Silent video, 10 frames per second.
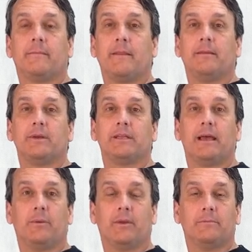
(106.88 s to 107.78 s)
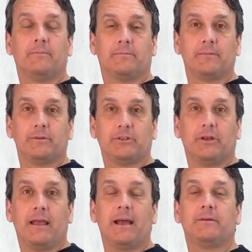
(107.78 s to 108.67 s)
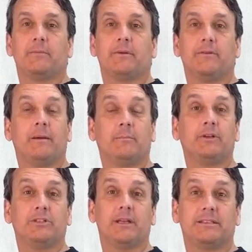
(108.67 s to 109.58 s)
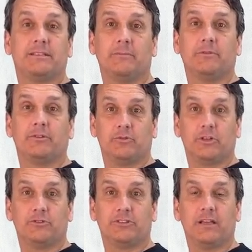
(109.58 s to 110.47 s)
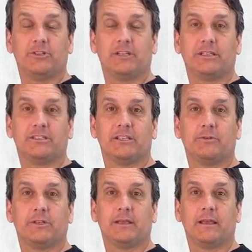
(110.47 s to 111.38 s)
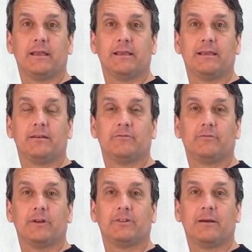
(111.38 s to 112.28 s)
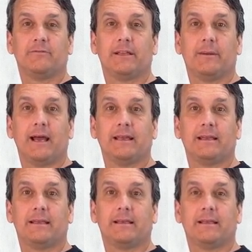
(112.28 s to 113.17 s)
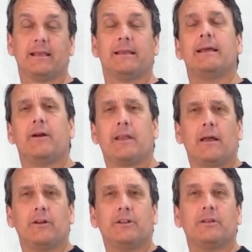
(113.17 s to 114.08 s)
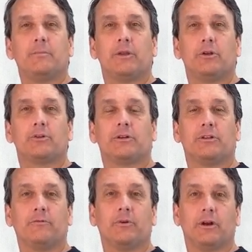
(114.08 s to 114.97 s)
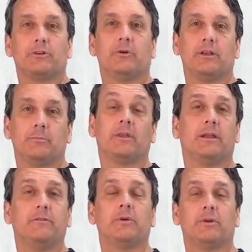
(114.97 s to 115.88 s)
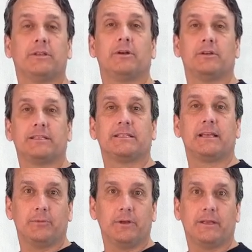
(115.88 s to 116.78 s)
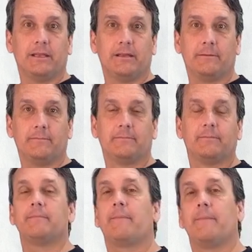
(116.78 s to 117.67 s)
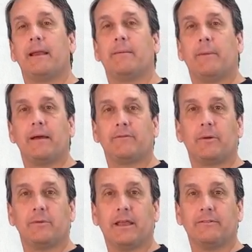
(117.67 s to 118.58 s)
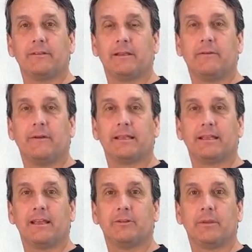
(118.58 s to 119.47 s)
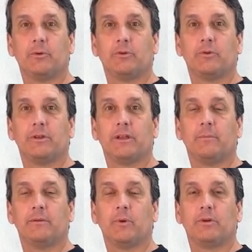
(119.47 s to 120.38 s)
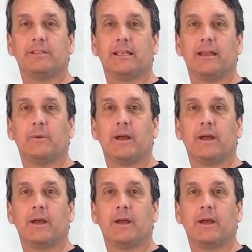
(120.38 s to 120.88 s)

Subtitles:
For example, certain apps provide personalized tips to reduce energy consumption, give real-time feedback, and set challenges among users to foster a community focused on sustainability. These platforms can effectively engage people to adopt more sustainable